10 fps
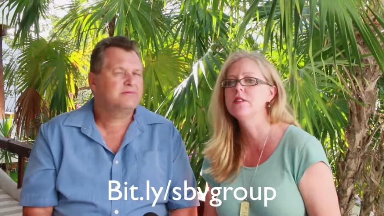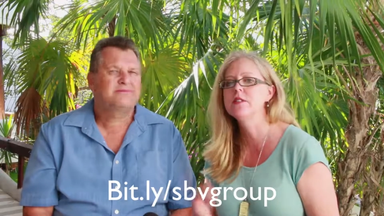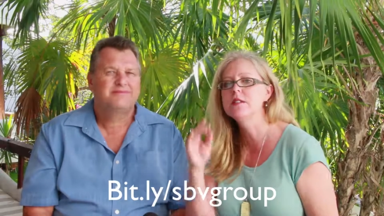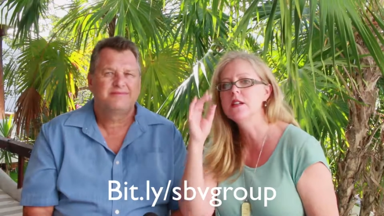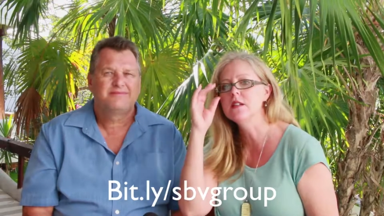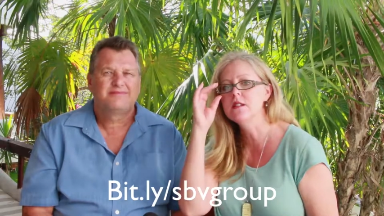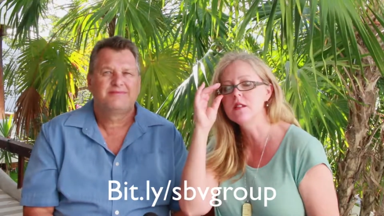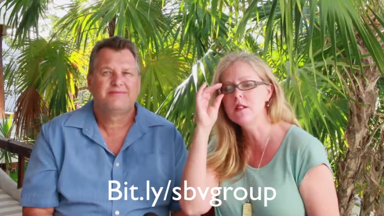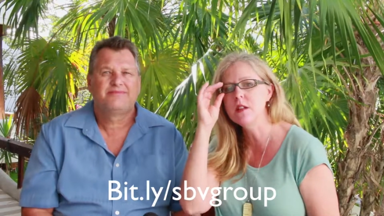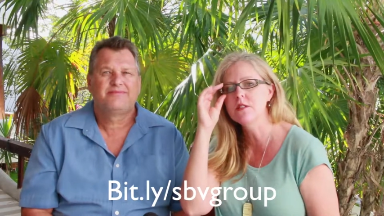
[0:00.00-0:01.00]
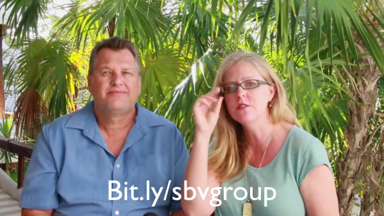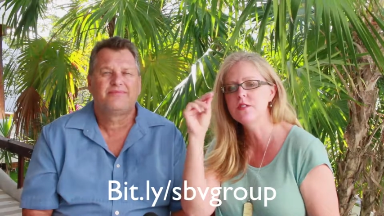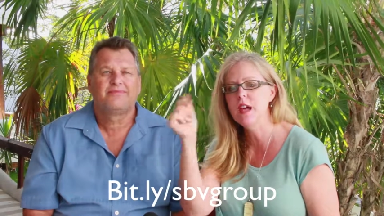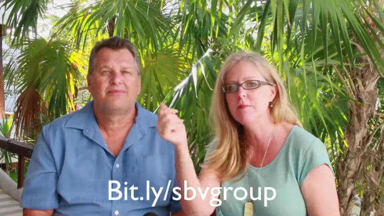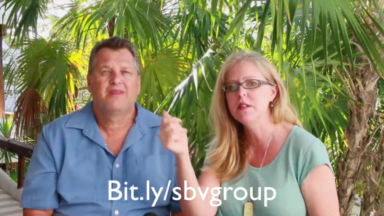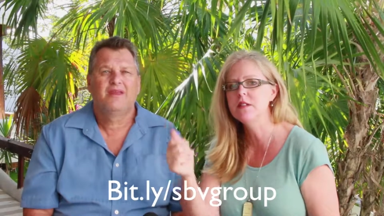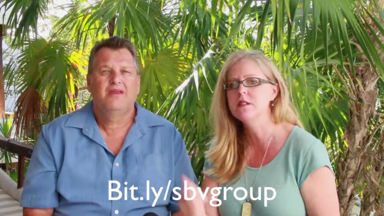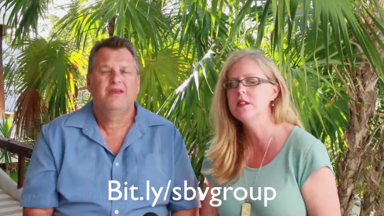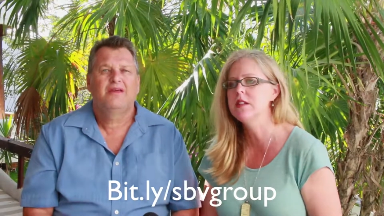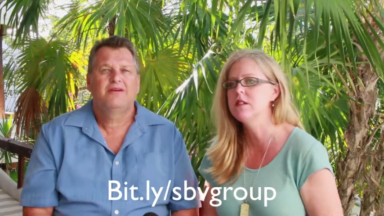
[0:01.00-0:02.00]
Speaker 1: these things it doesn't just happen
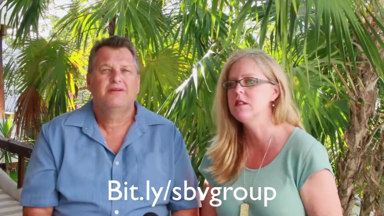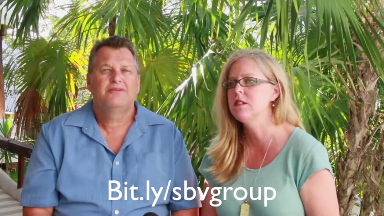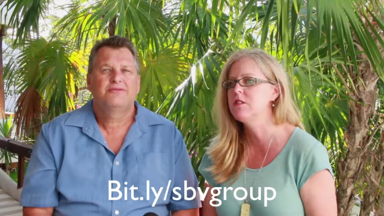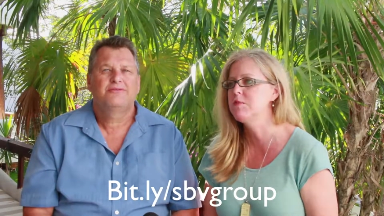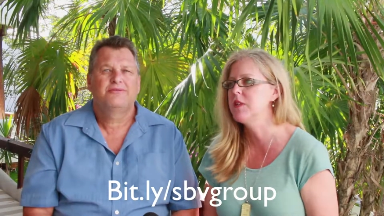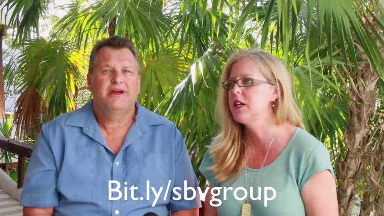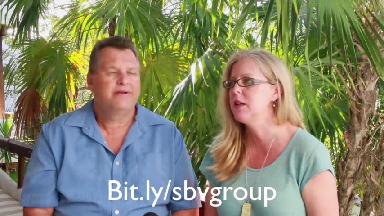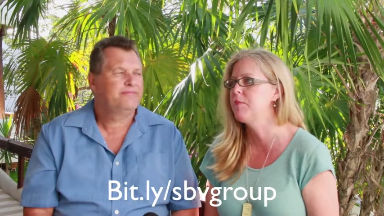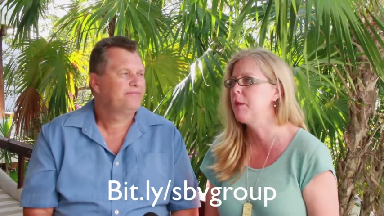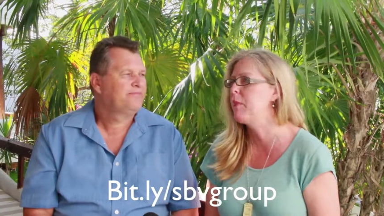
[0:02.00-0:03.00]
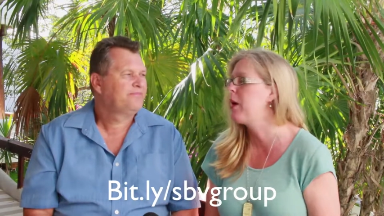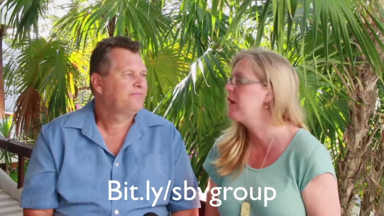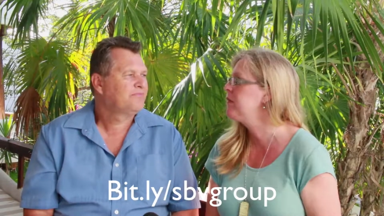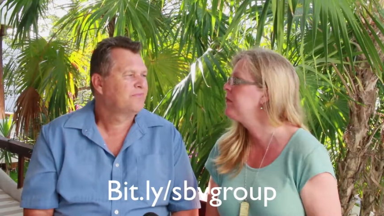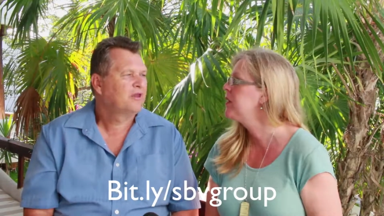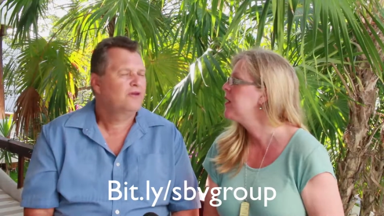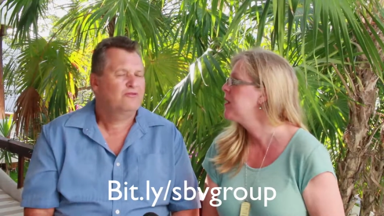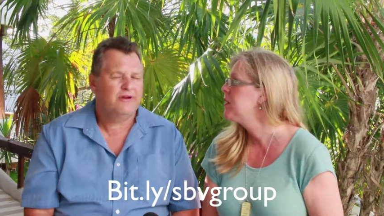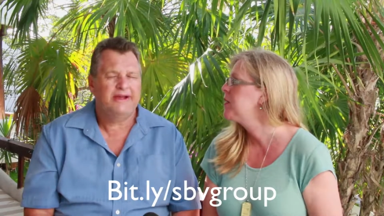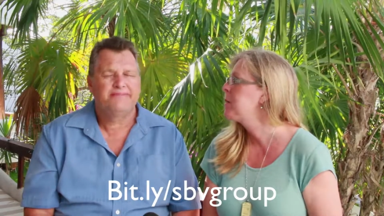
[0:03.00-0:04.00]
instantaneously there's a plan right. and a prep part
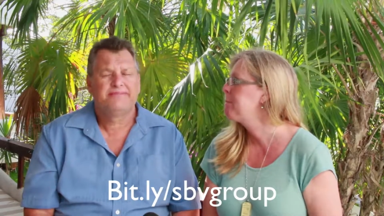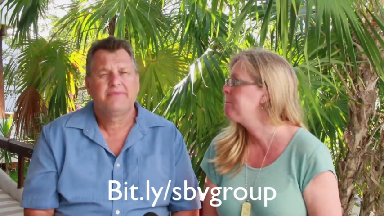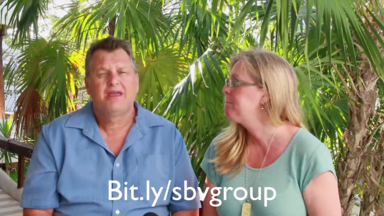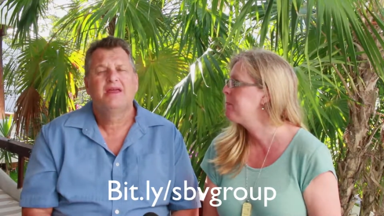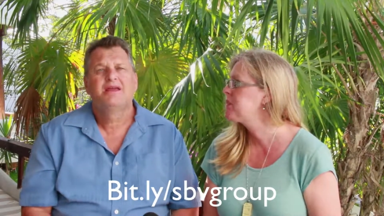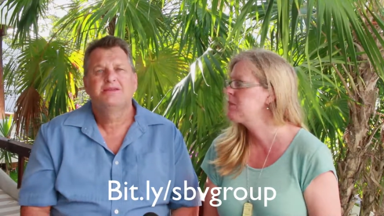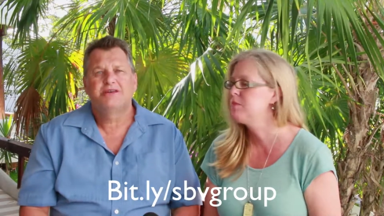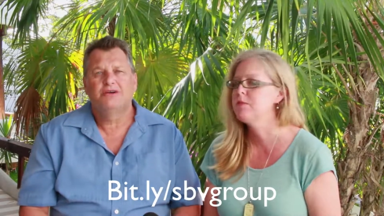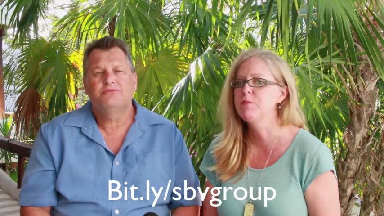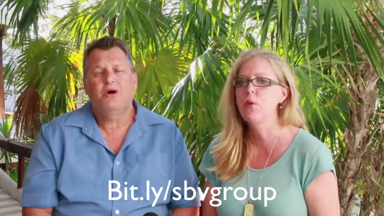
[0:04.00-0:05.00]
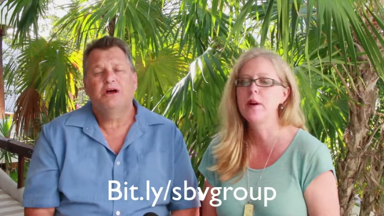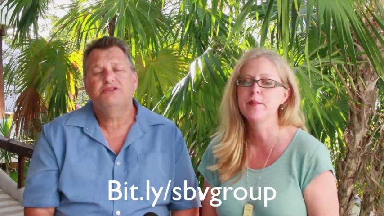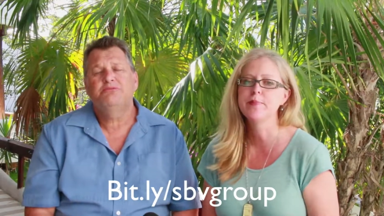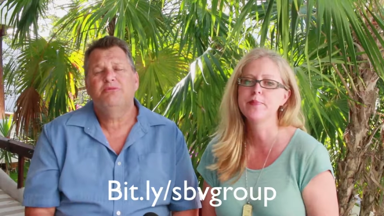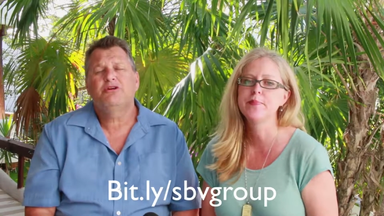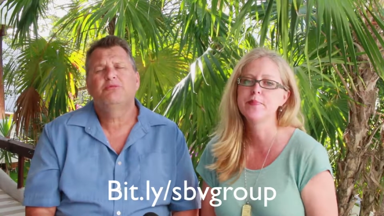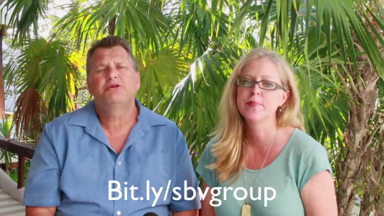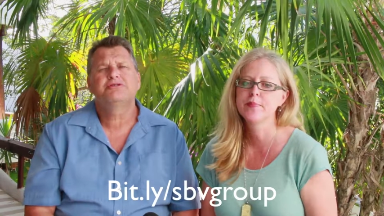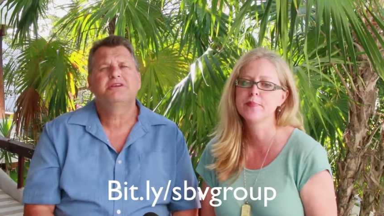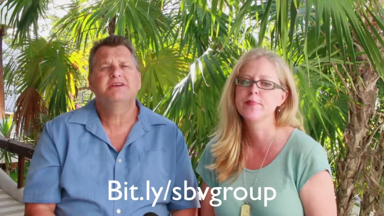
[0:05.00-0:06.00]
Speaker 2: right so a super bowl
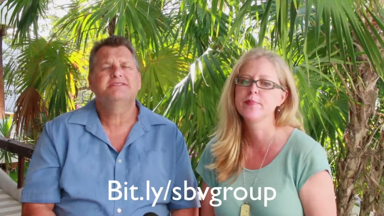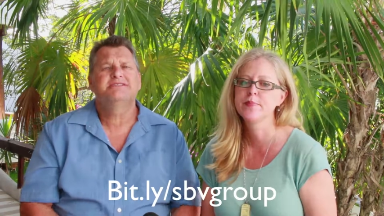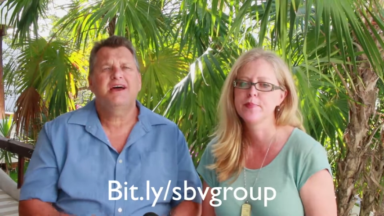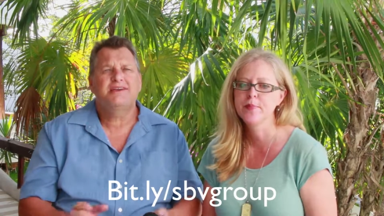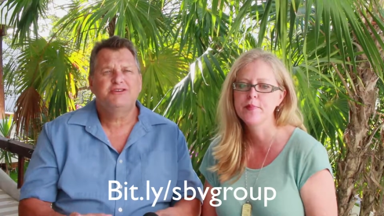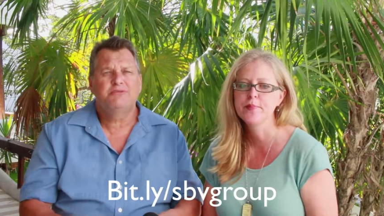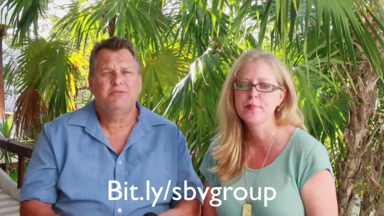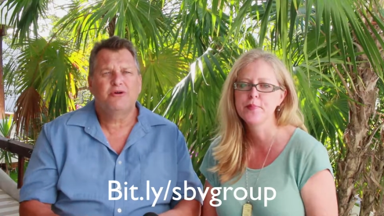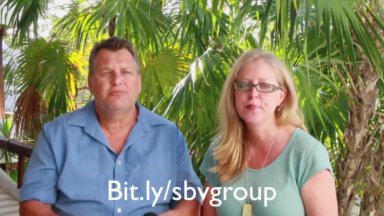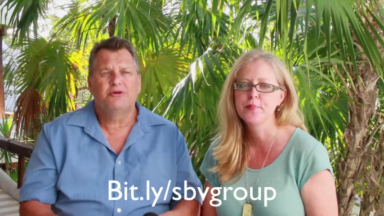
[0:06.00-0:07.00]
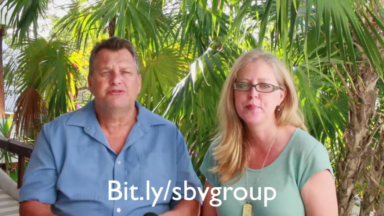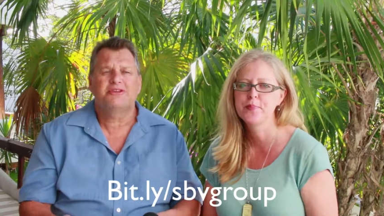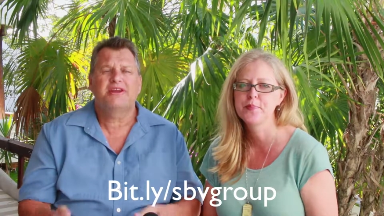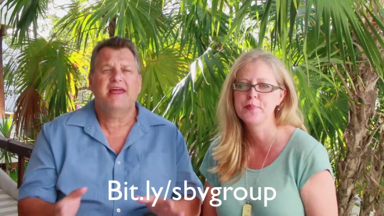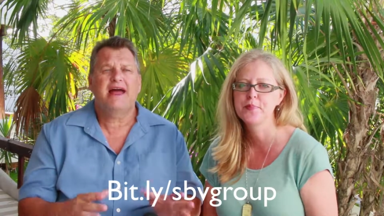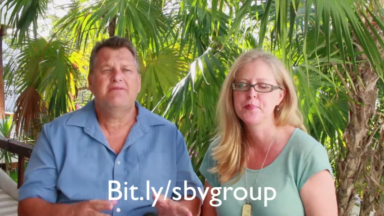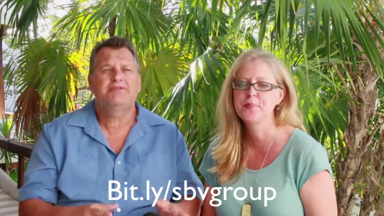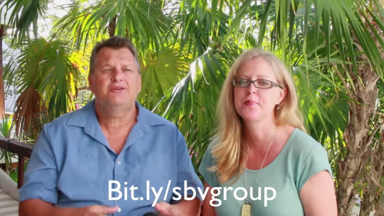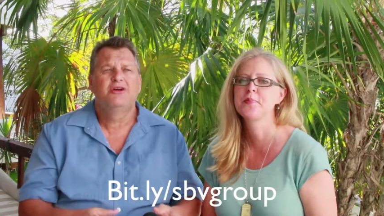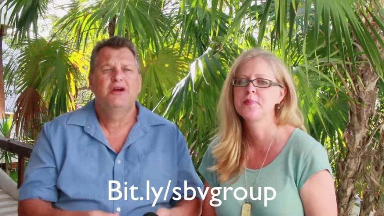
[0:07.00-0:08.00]
commercial is not a super bowl commercial the day
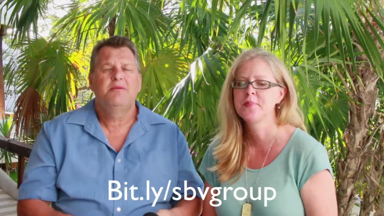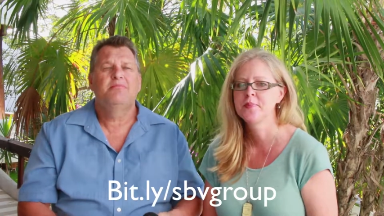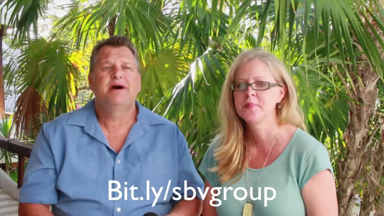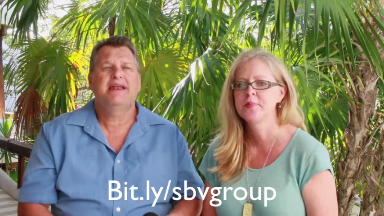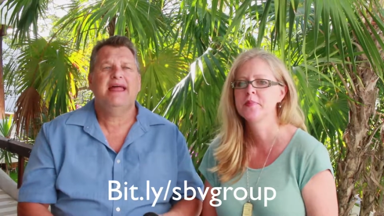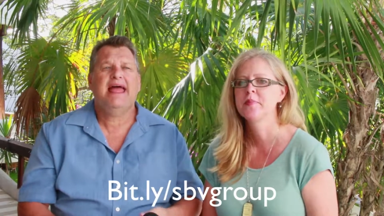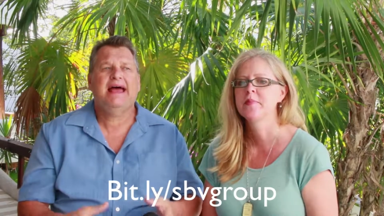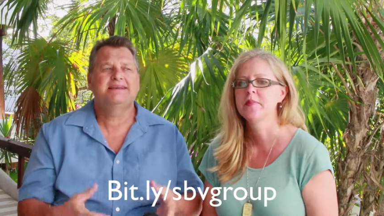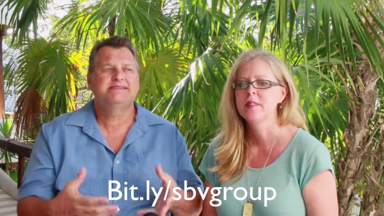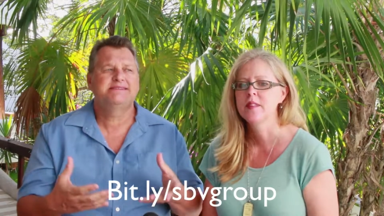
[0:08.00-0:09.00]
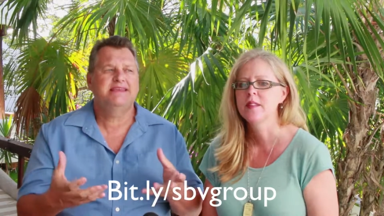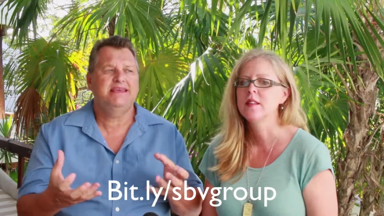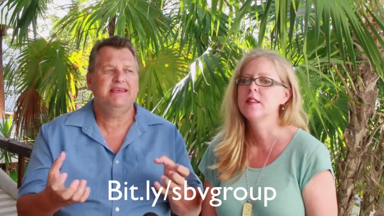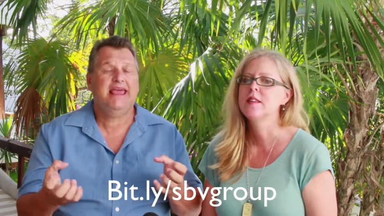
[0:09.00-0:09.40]
after but it has the